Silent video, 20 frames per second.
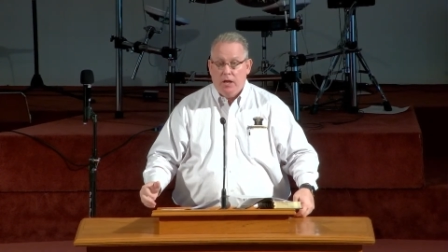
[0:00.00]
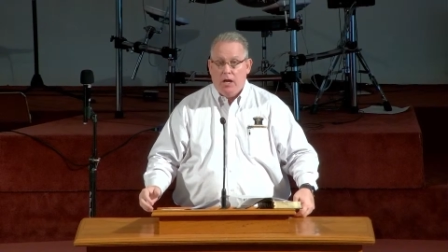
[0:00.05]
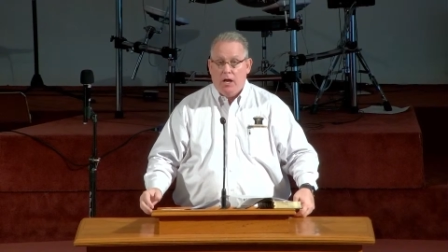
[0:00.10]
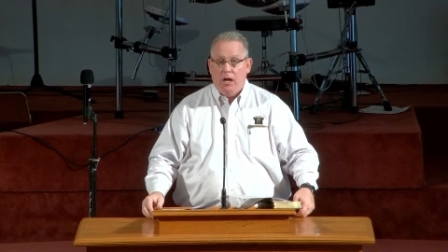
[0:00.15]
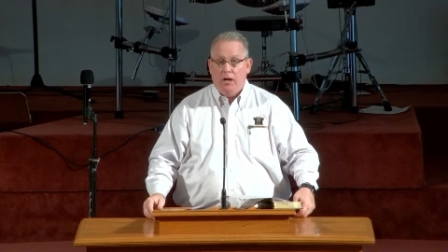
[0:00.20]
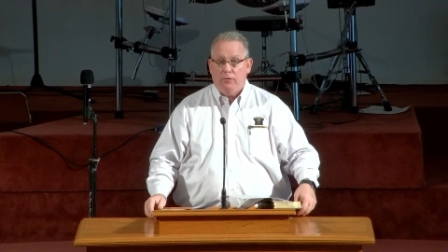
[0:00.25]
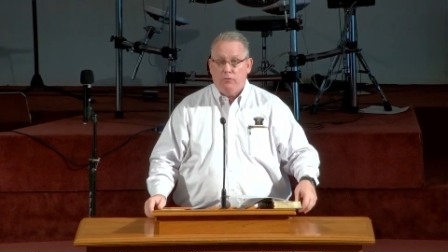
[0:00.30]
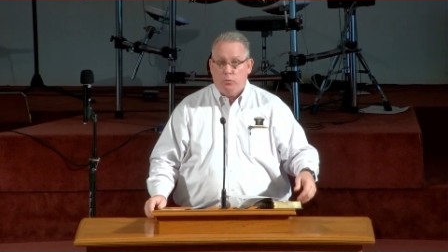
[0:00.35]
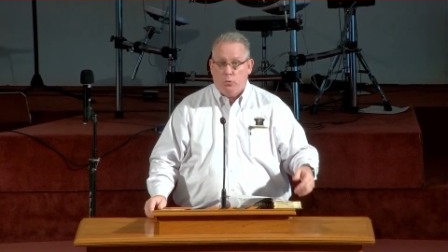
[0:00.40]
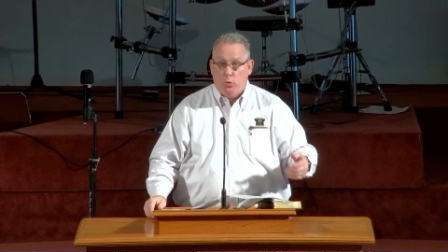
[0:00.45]

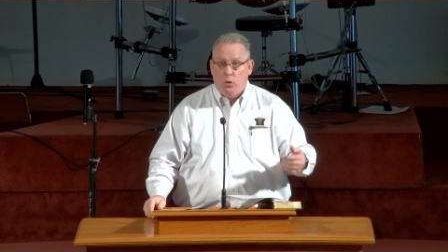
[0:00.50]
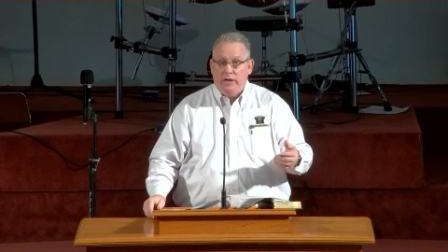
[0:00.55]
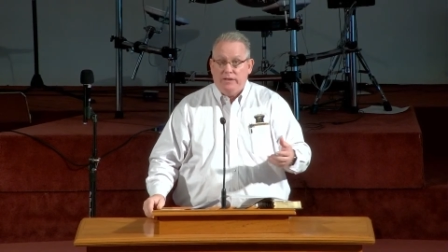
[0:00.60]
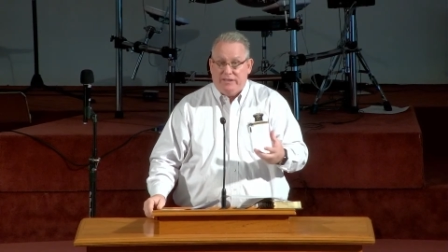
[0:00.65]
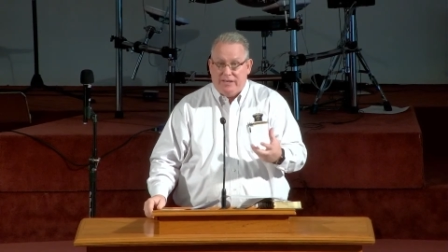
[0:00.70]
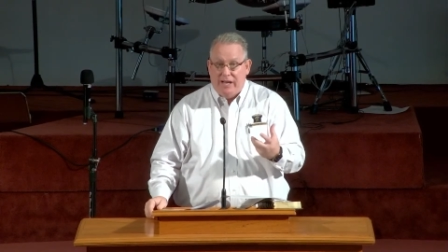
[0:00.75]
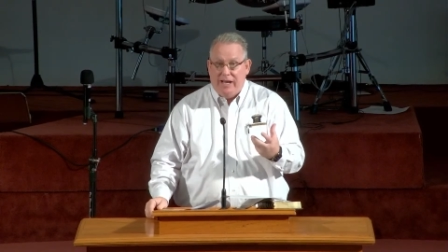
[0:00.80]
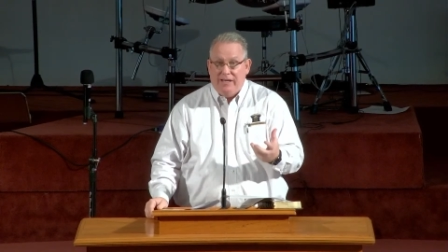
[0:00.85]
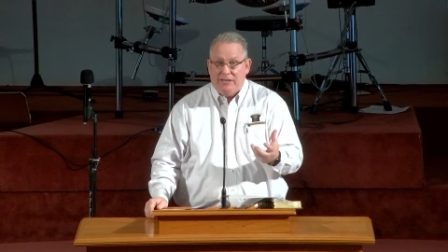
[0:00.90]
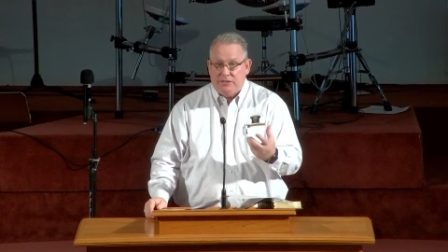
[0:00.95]
of what
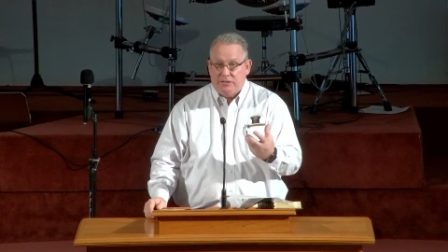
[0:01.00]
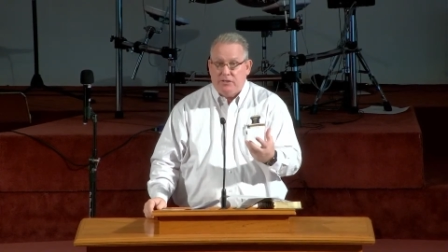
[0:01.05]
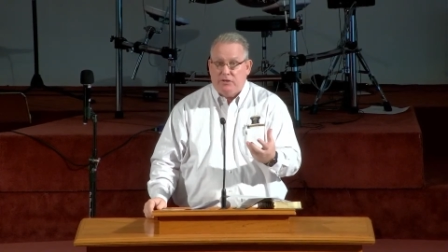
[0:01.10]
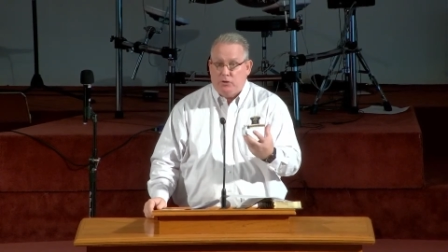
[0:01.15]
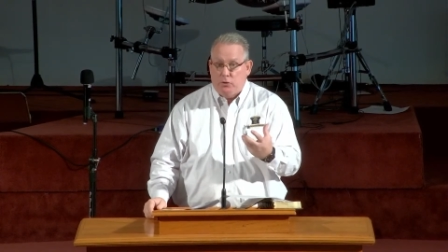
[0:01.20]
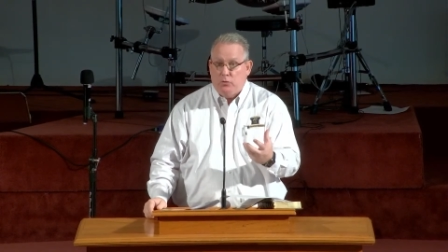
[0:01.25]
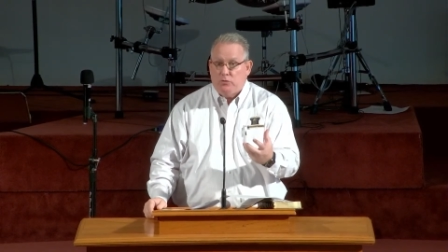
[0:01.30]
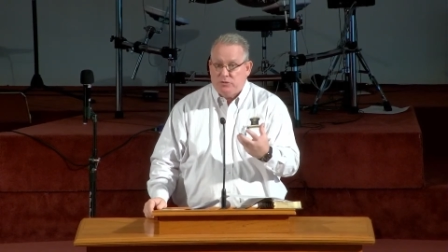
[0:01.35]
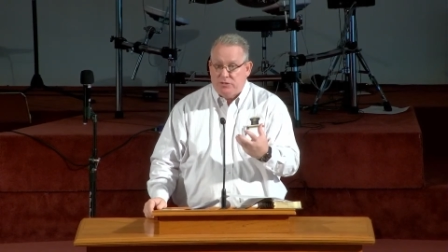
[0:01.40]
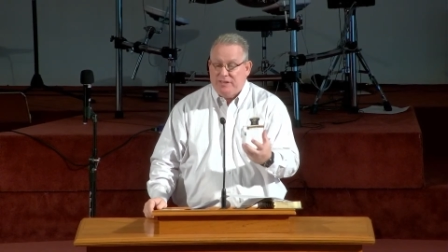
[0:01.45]

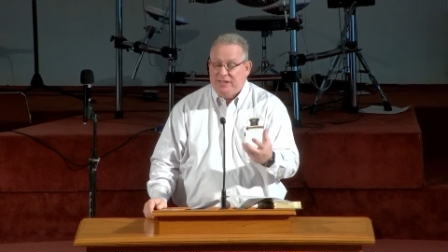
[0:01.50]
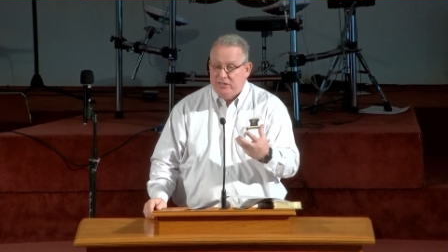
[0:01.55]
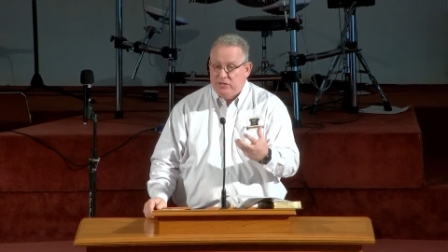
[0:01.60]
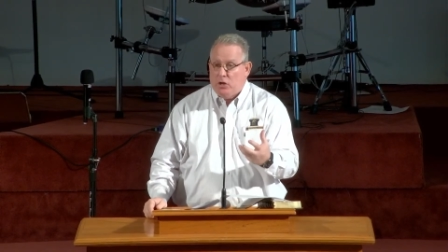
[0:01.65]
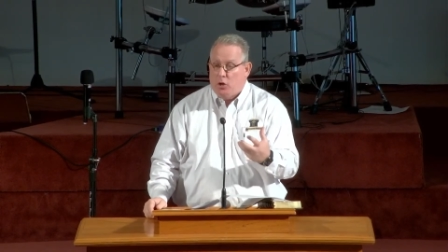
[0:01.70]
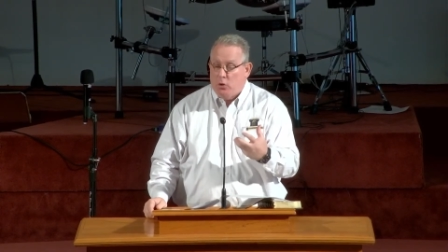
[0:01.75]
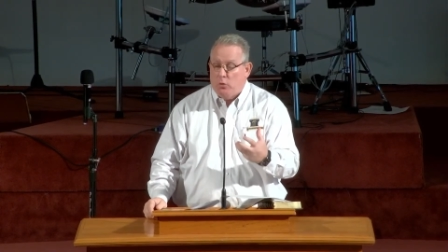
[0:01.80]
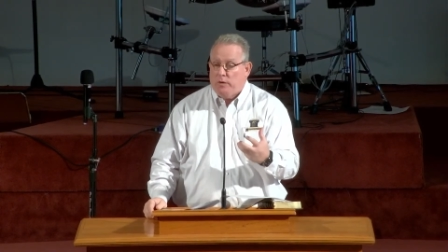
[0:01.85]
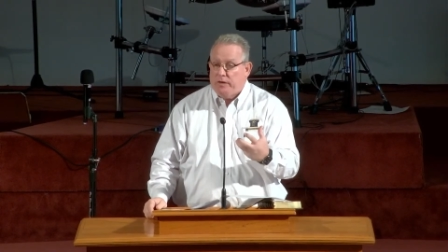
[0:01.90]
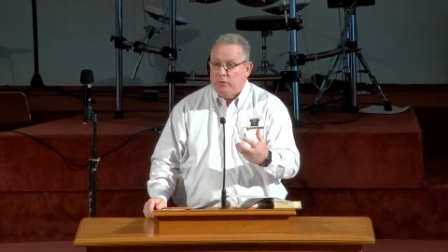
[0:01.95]
constitutes these
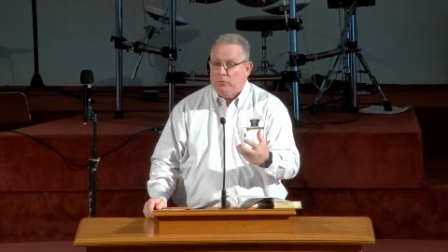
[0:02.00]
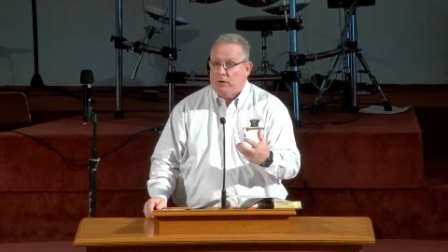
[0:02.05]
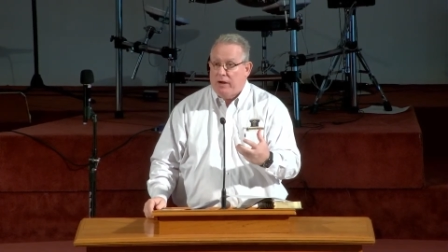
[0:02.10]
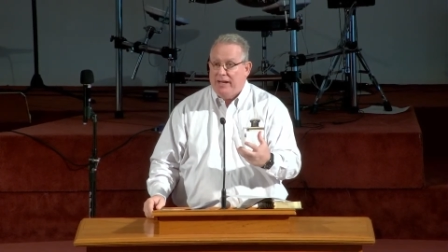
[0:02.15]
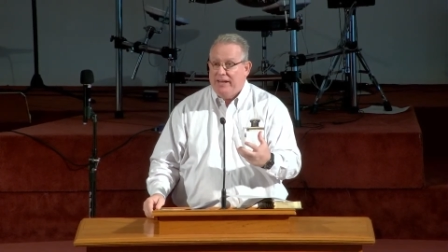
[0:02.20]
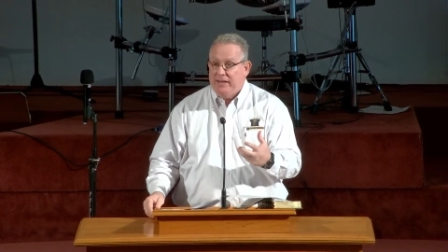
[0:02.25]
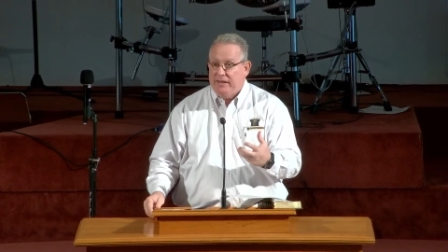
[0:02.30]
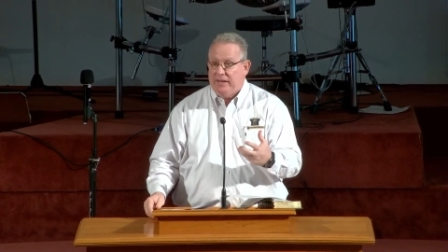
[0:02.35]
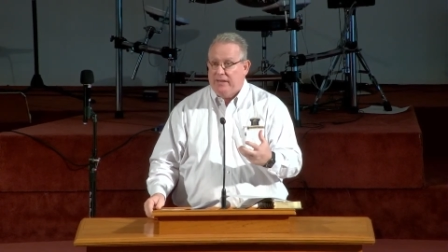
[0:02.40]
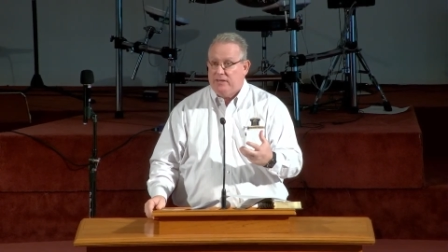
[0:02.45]
holy
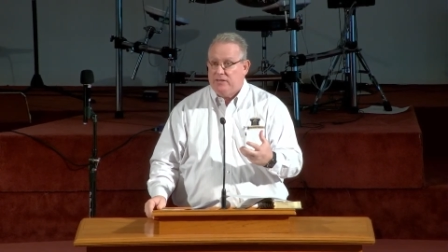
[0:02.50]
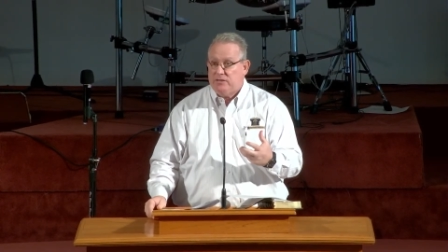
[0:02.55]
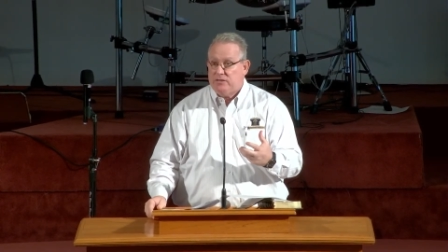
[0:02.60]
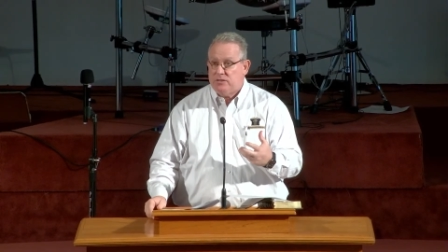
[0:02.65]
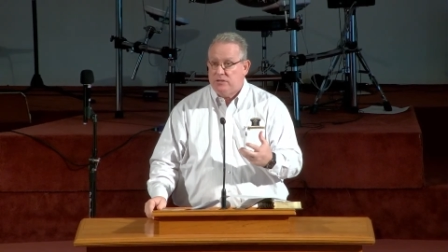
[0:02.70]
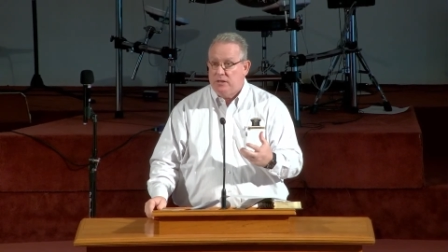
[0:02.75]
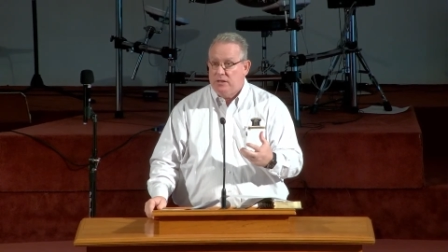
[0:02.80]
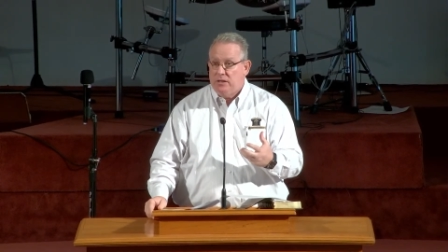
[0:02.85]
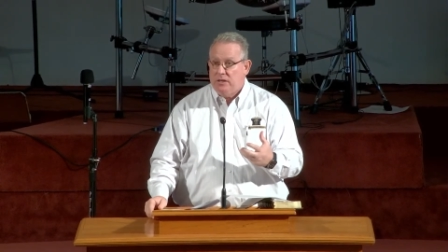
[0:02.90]
writings